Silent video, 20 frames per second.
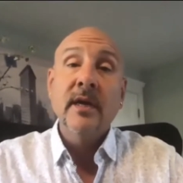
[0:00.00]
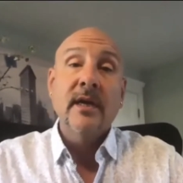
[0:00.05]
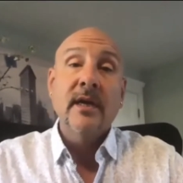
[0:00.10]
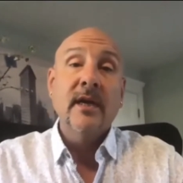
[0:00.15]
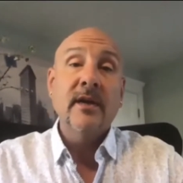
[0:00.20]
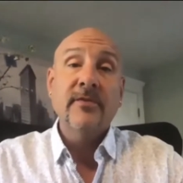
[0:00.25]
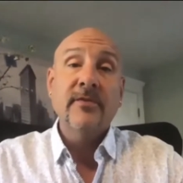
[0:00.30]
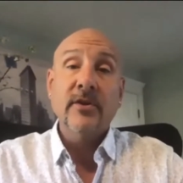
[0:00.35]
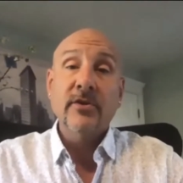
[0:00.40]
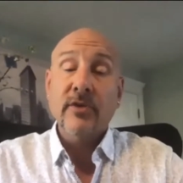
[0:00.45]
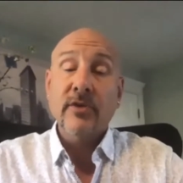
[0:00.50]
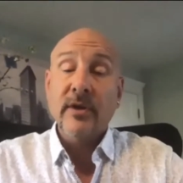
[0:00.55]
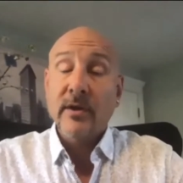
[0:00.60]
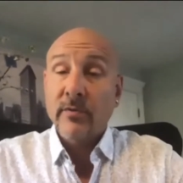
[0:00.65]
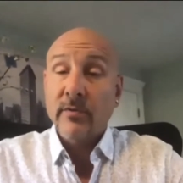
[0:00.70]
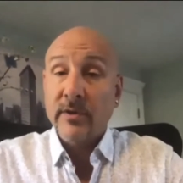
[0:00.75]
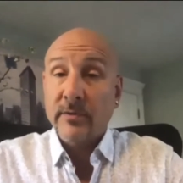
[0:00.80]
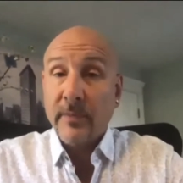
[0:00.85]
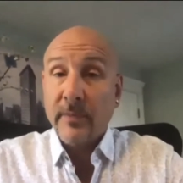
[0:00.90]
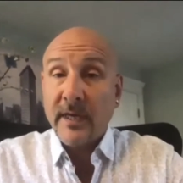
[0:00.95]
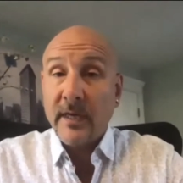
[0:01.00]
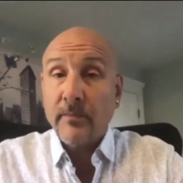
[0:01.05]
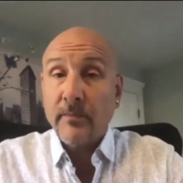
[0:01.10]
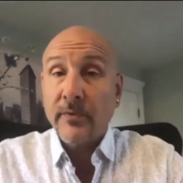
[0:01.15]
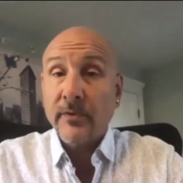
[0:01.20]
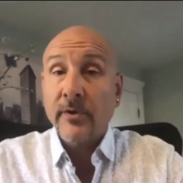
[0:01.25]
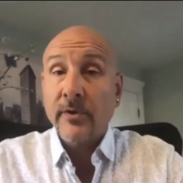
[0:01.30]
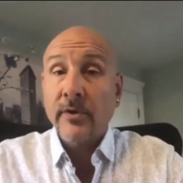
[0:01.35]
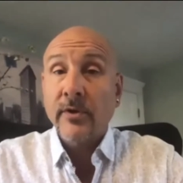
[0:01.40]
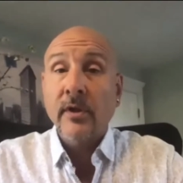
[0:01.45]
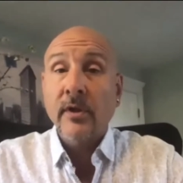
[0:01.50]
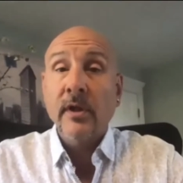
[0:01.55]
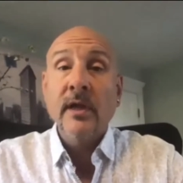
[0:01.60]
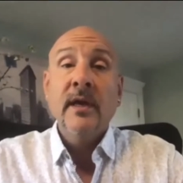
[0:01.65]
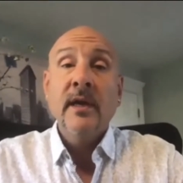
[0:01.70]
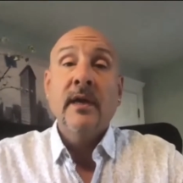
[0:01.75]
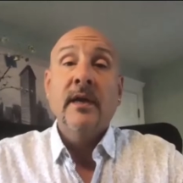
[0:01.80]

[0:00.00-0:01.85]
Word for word: if you're great with people,